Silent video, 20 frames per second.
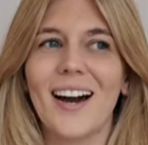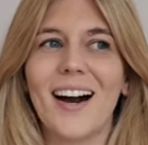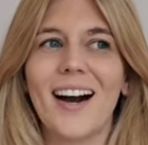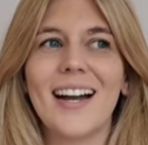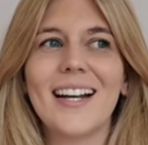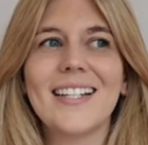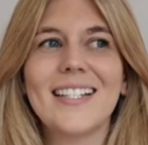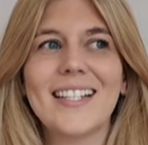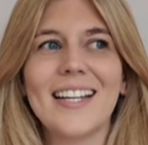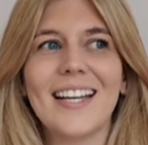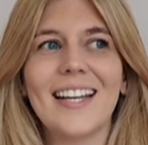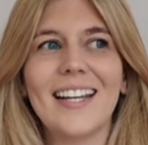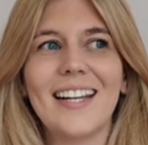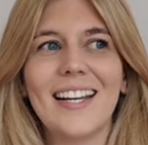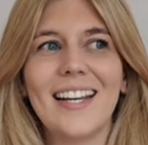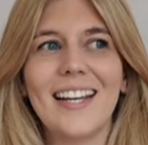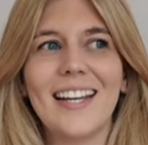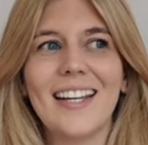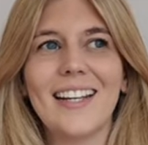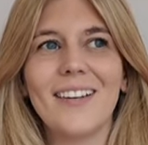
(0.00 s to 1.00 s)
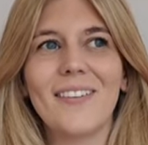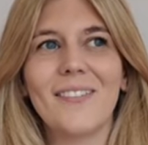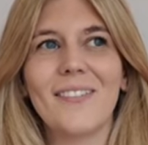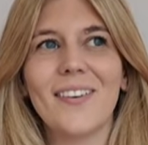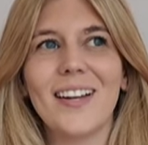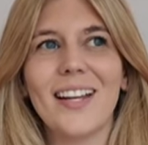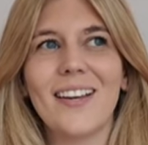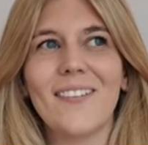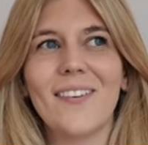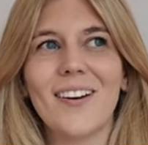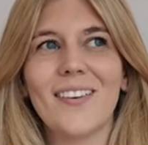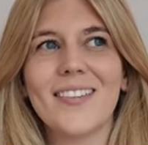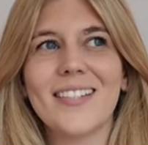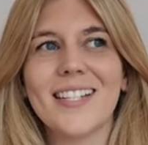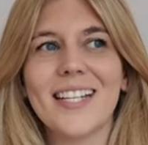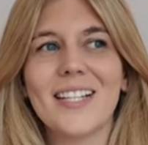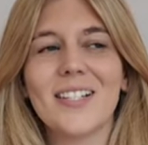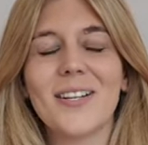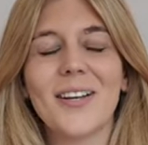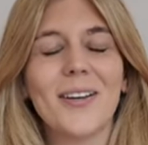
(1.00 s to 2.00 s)
Ideally, we won't
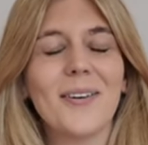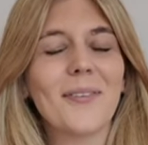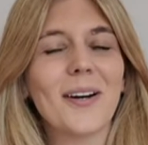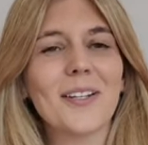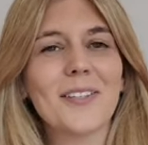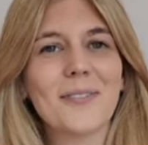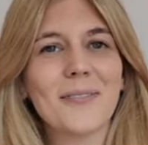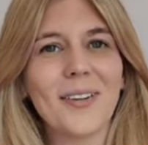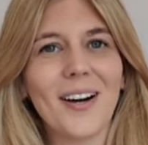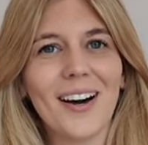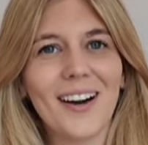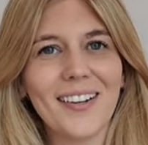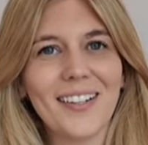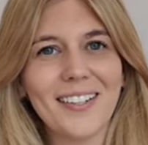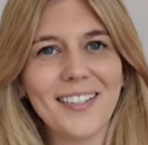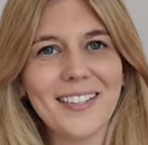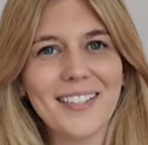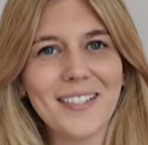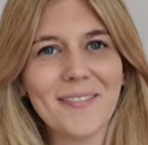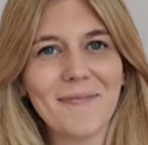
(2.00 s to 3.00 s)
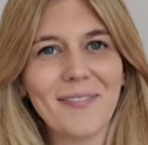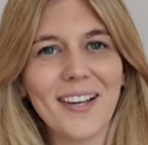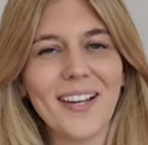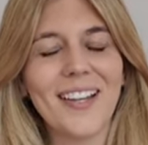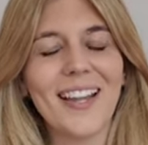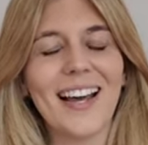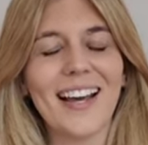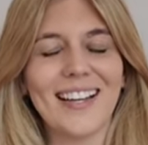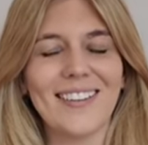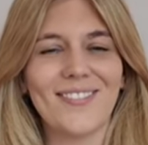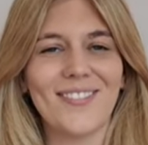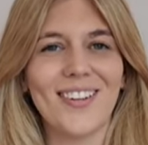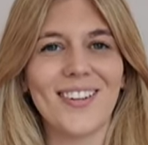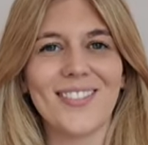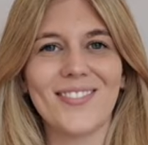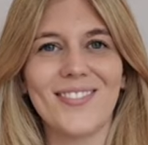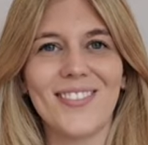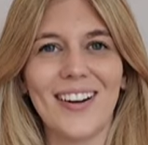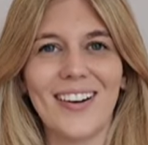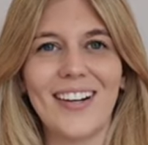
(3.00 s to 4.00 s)
see too much from Haaland, but that
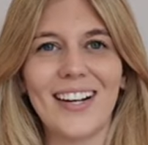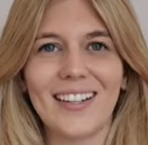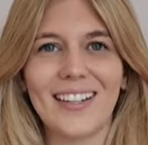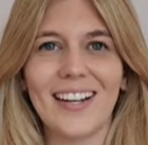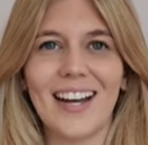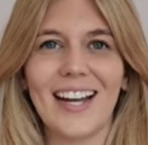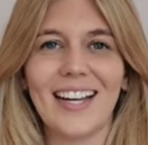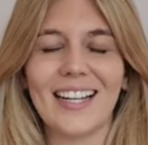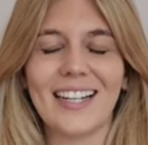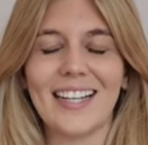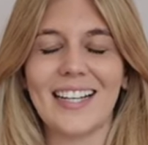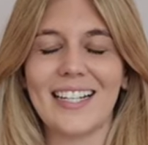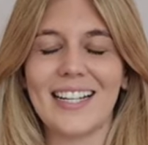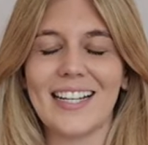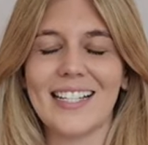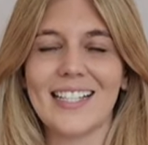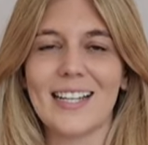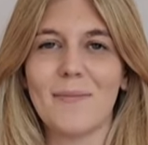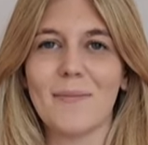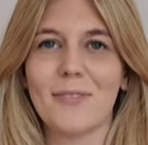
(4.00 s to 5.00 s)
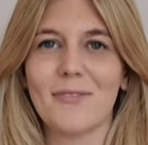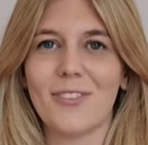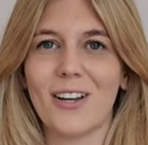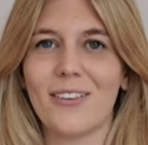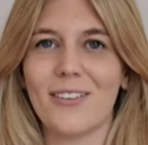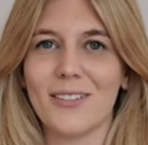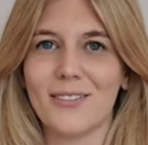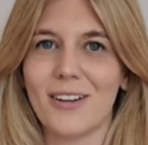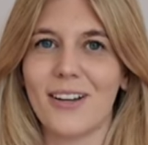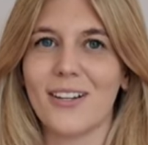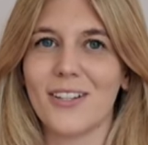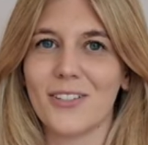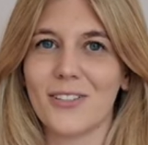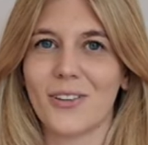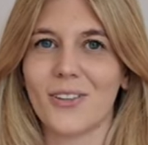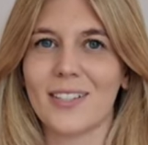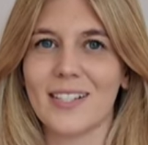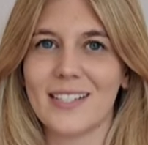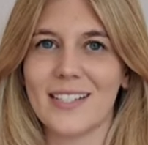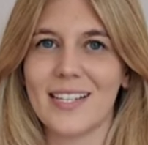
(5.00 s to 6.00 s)
feels very unlikely, and he seems very, very
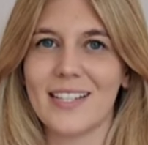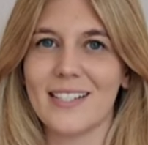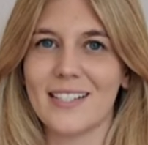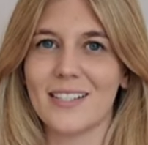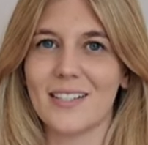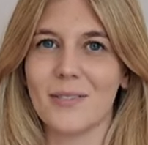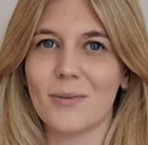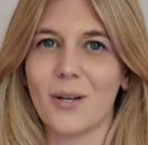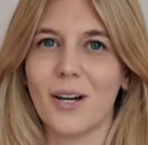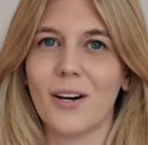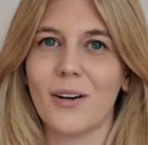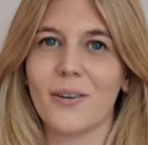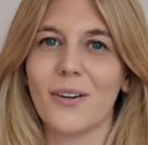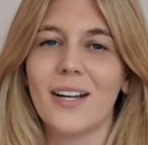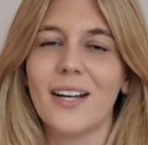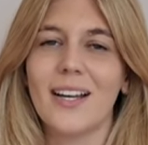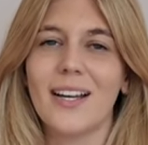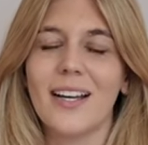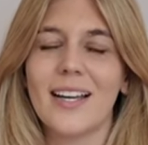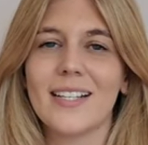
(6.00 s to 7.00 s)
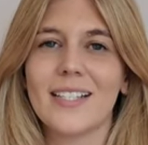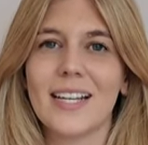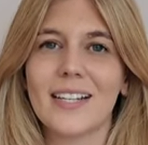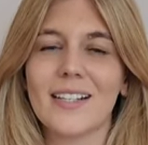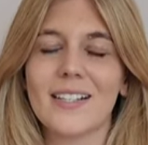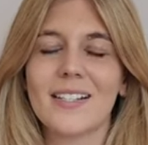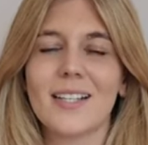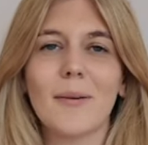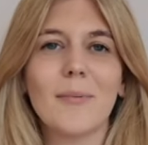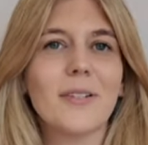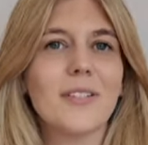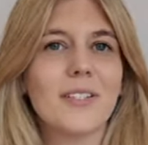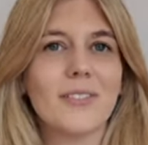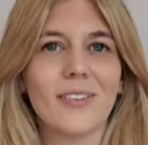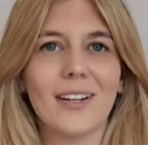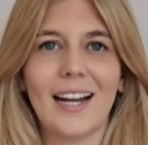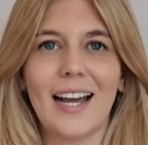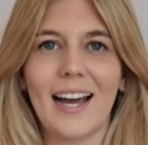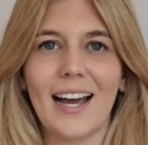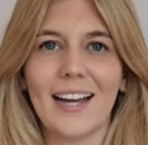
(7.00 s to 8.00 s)
strong this season as well. He's had a summer to
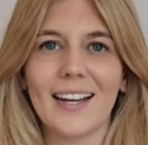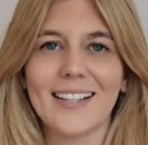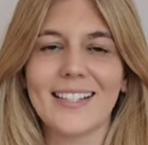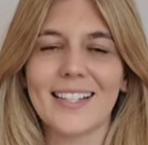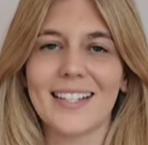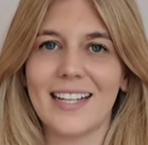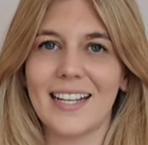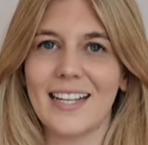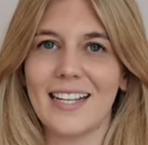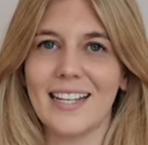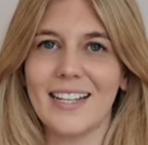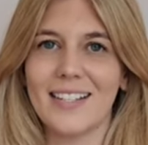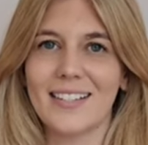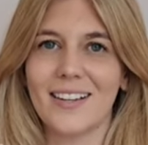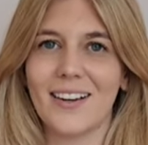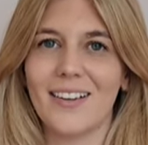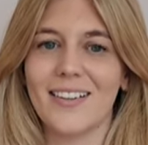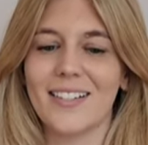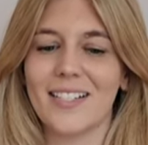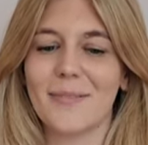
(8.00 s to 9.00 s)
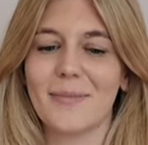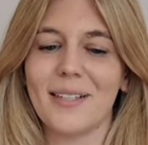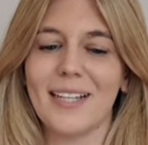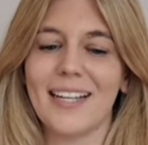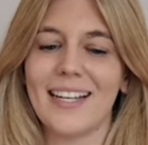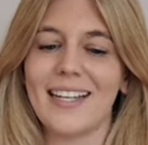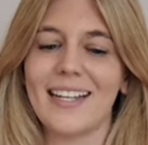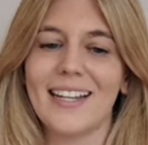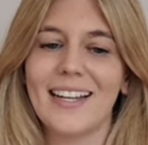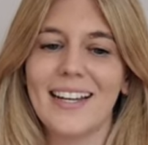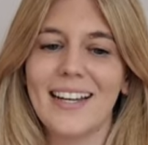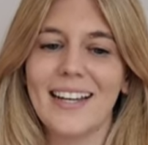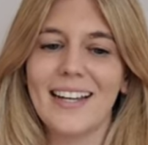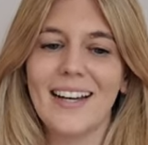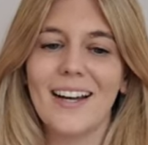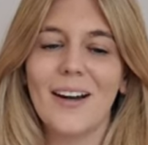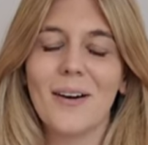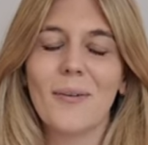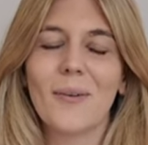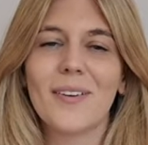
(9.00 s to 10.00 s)
relax, and he is going to be
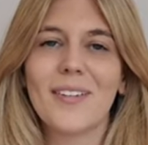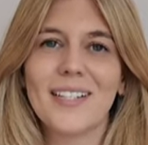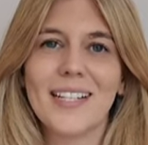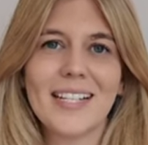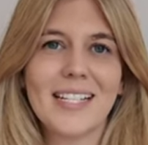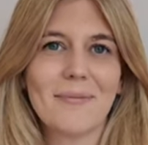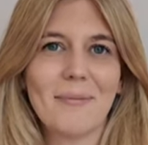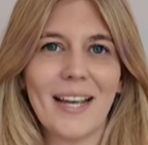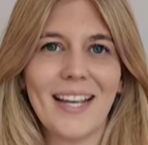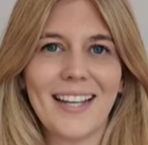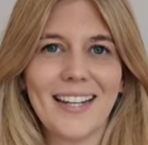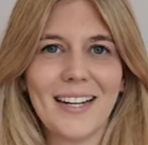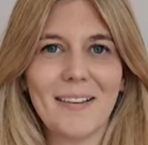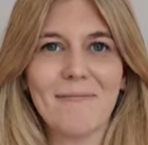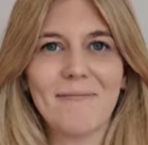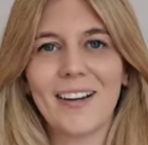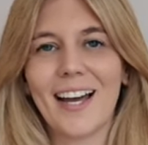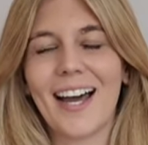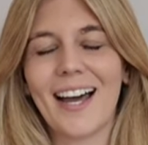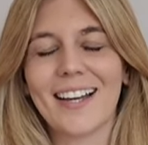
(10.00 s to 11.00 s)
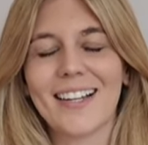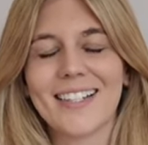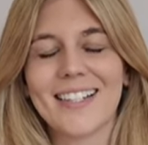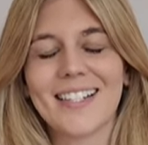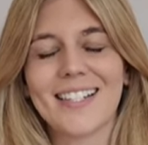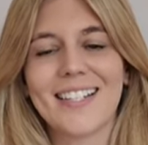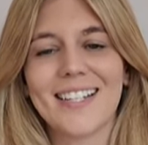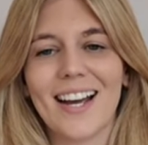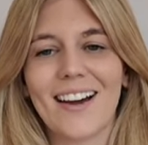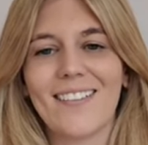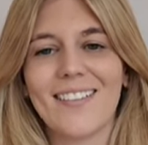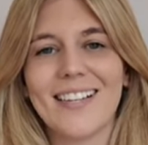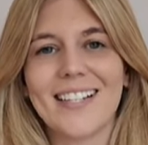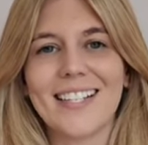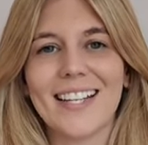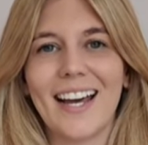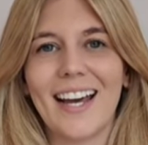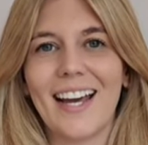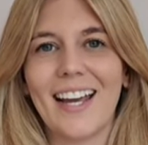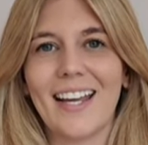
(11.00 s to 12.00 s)
wanting to make an impact, shall we
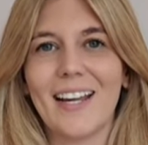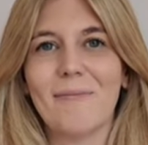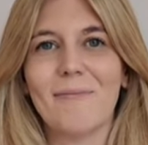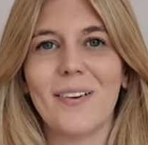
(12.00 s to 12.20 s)
say.